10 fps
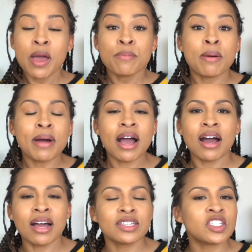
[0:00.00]
But my
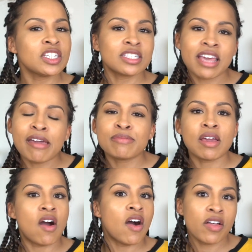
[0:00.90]
aunt, she just gave me
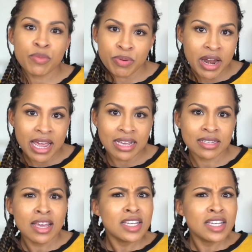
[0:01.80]
all the praise.